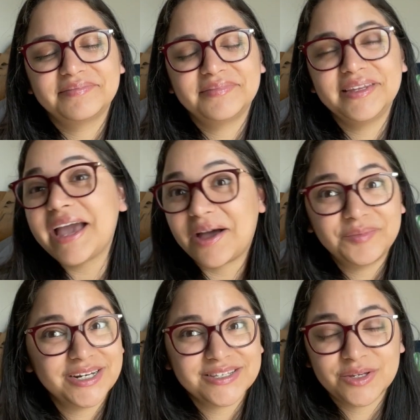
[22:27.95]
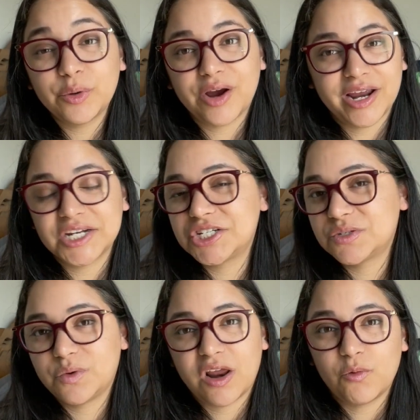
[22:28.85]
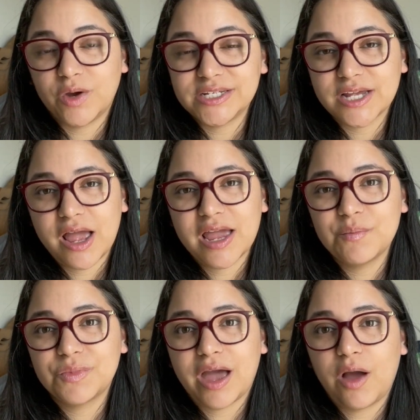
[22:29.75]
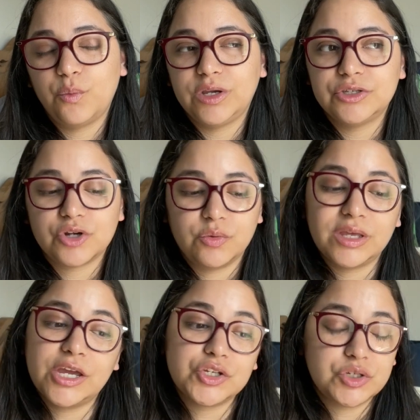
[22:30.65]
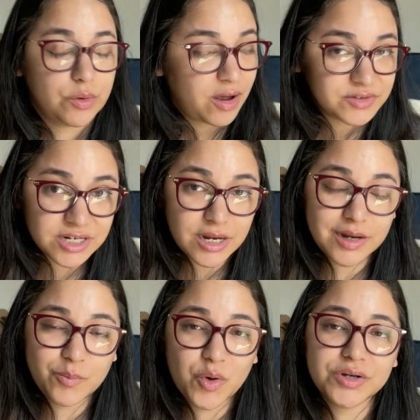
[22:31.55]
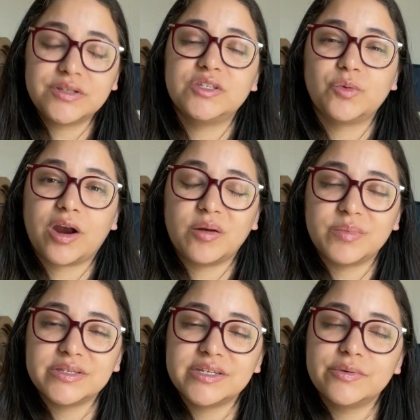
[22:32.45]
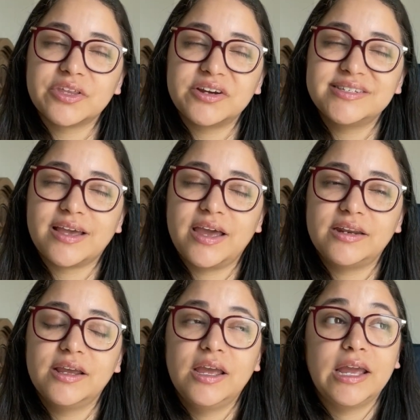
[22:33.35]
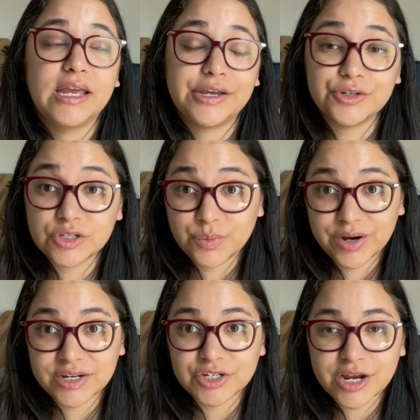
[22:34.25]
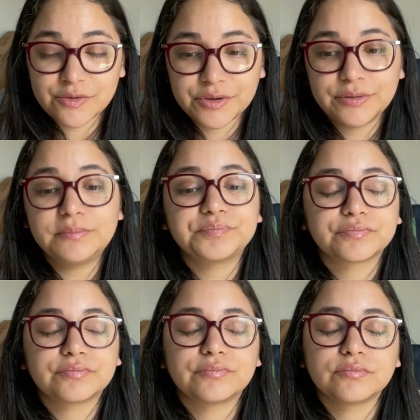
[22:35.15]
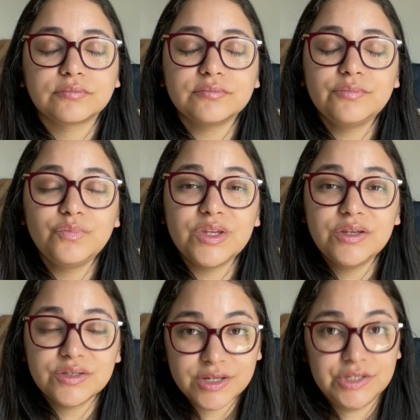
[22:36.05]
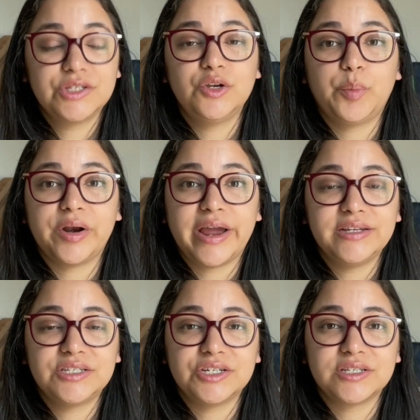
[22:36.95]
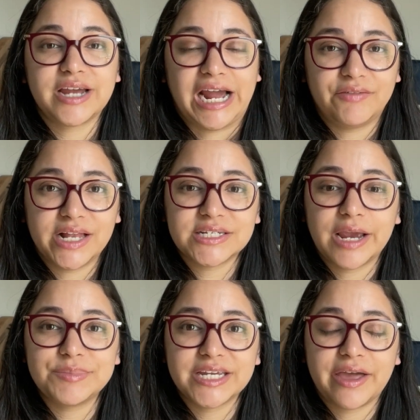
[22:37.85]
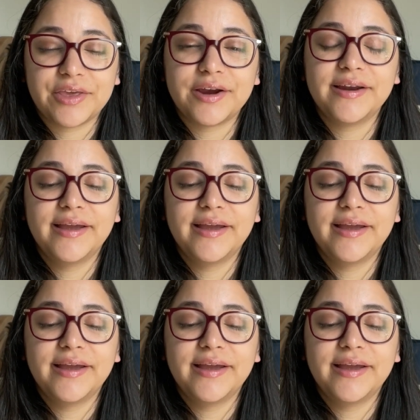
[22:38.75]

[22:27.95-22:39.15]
Yeah, but it's so great. It's just one-on-one time that we don't get too often anymore since we are busy with our son and just work in general. So it's super nice just to have that time together.